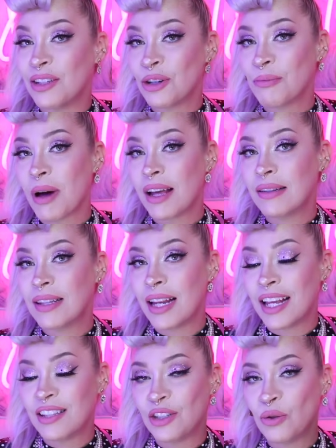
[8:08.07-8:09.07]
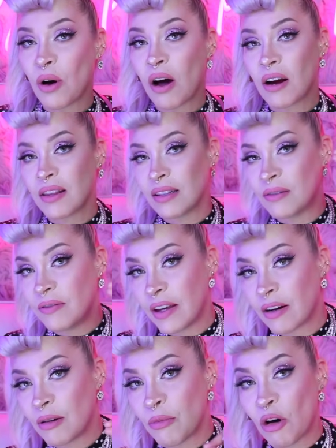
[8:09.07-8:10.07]
in your mindset as you are in this
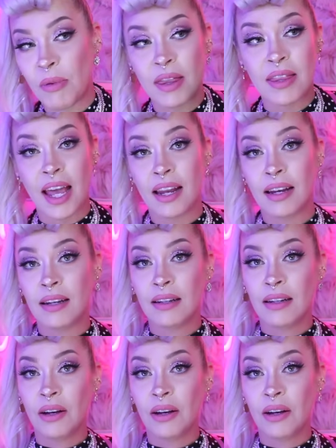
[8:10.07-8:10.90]
very moment then.